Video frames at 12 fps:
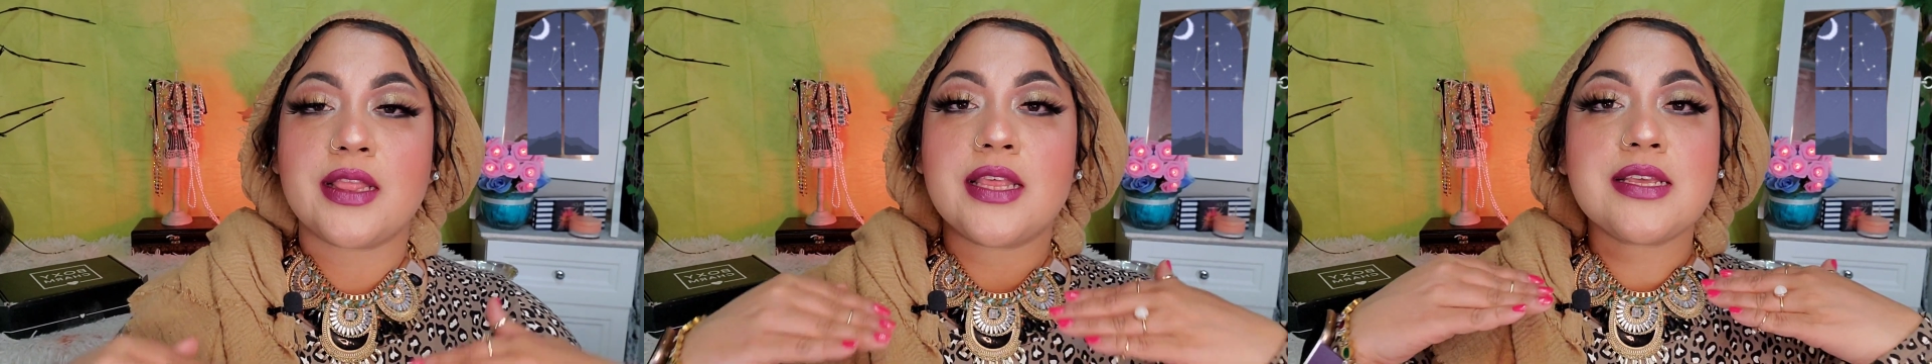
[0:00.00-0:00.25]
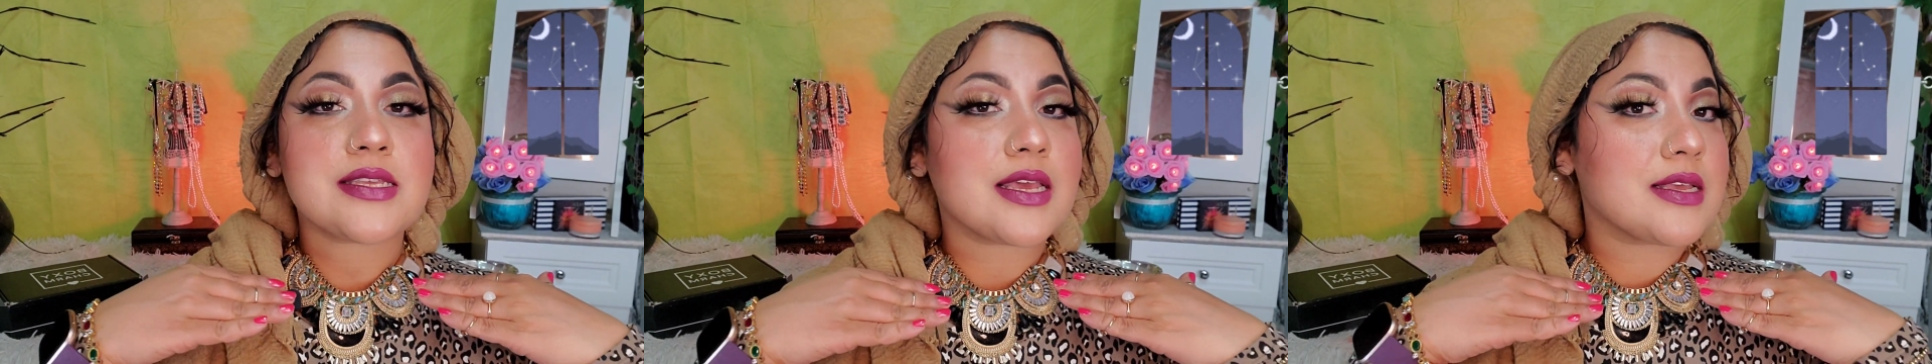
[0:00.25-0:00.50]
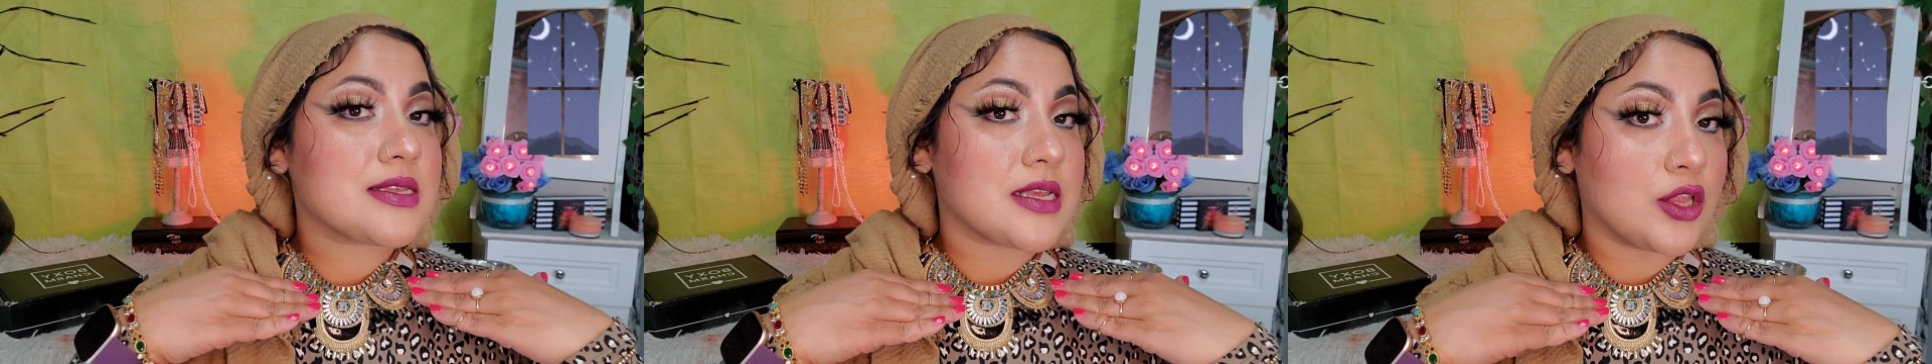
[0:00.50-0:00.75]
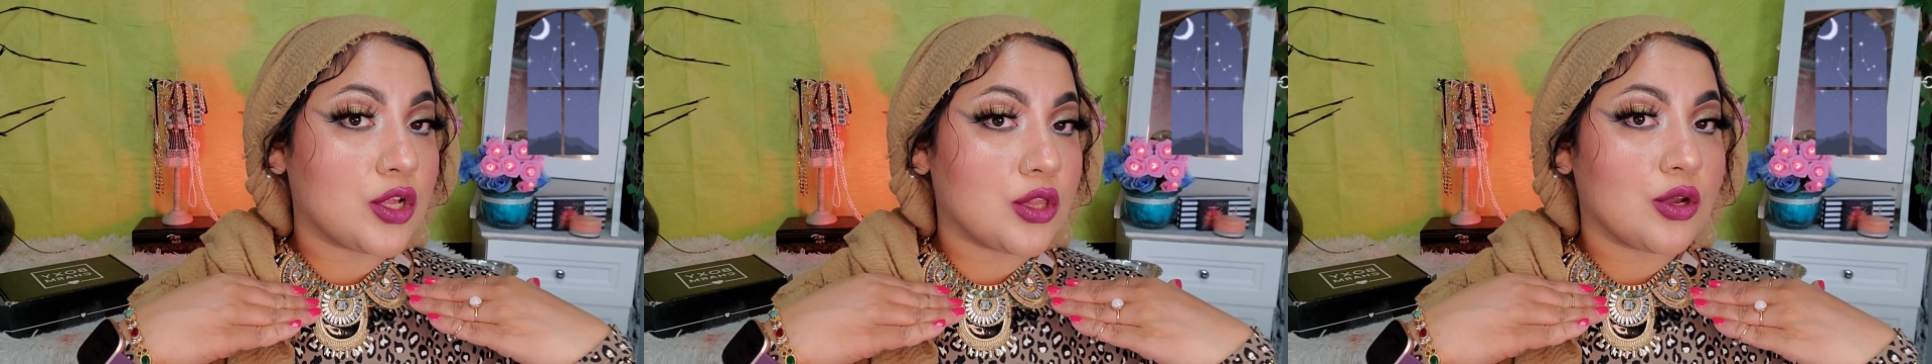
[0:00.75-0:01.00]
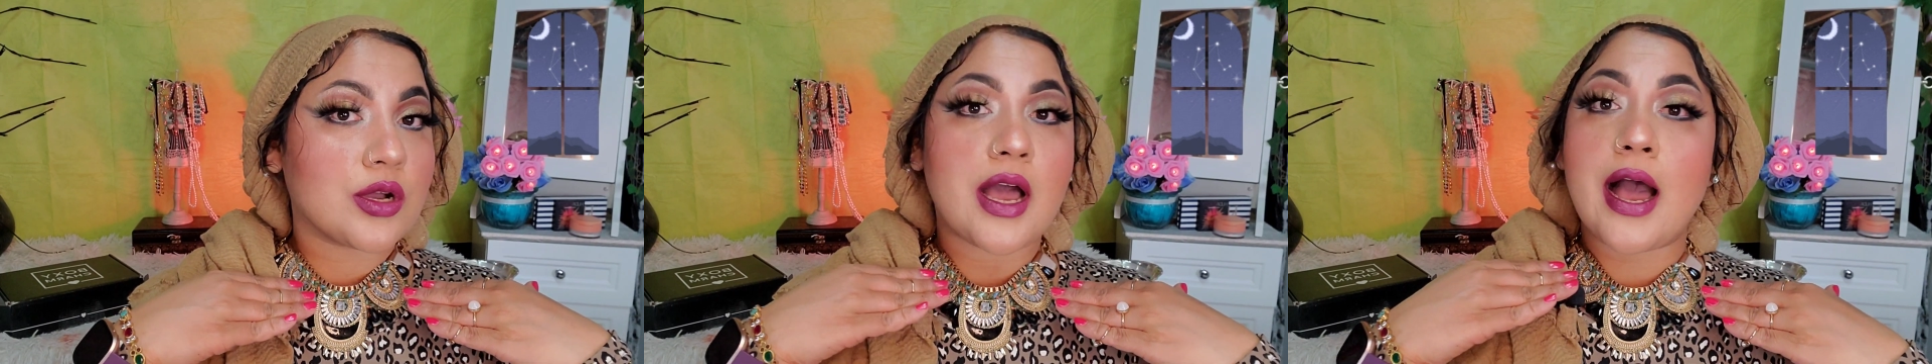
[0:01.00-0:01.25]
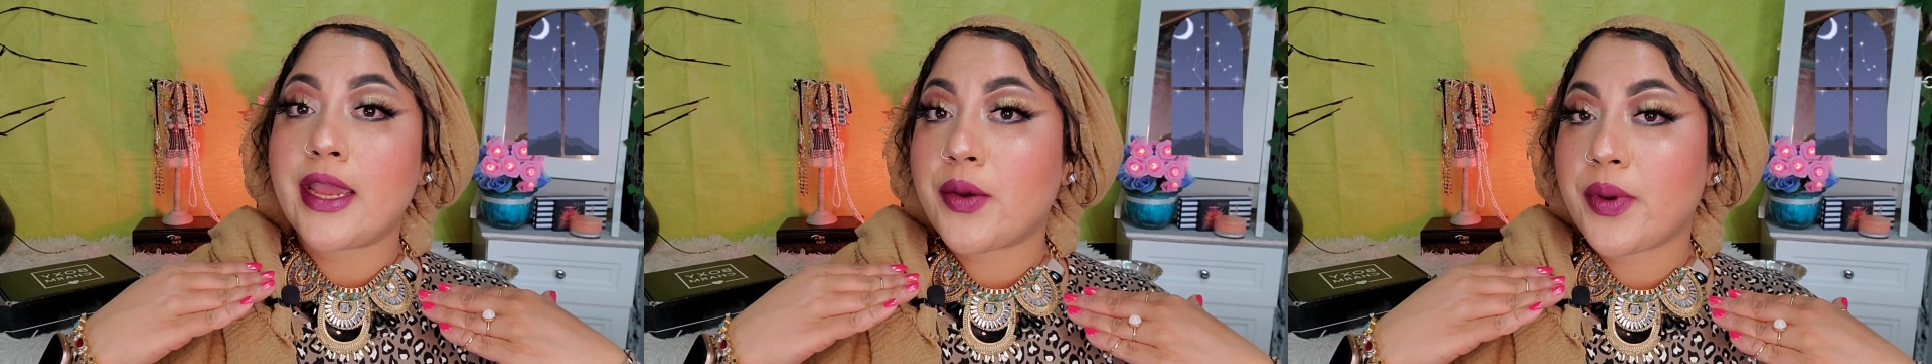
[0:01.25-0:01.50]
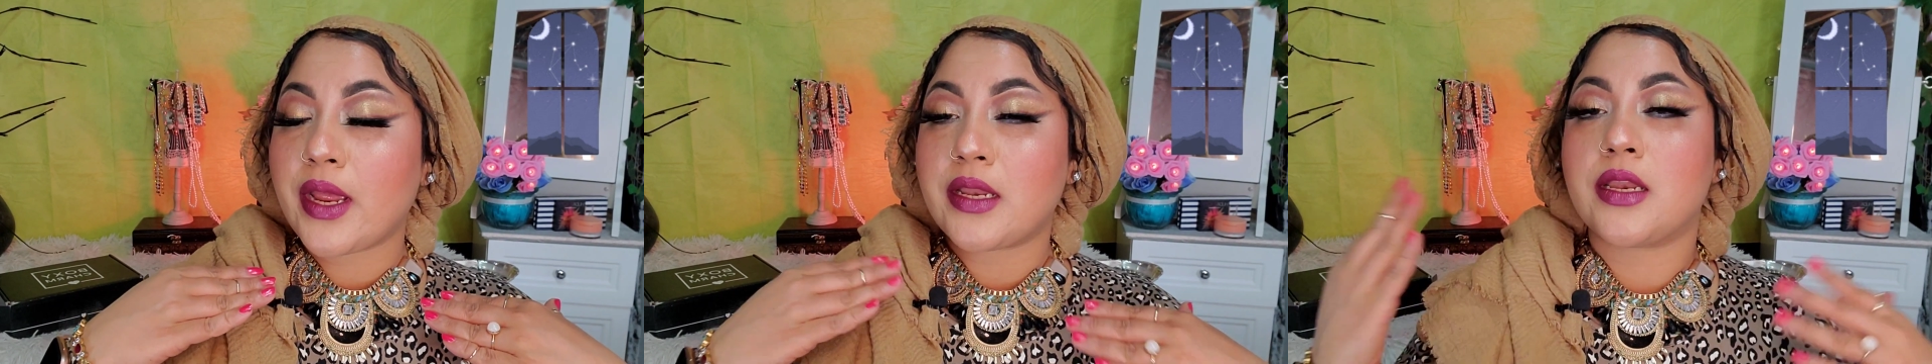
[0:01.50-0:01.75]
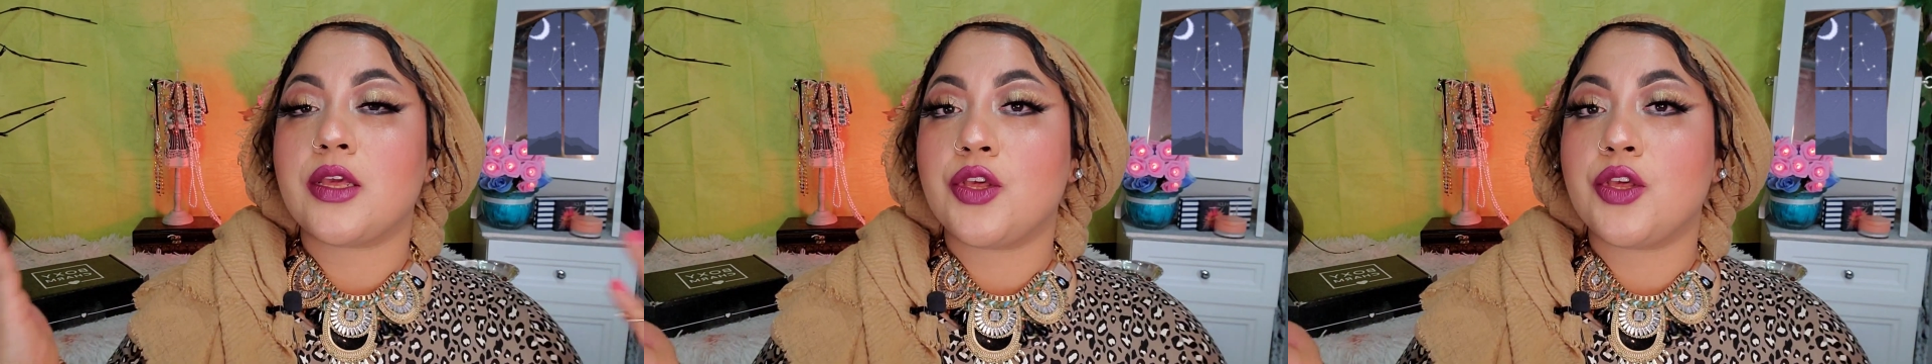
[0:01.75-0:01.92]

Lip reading: This is the look I created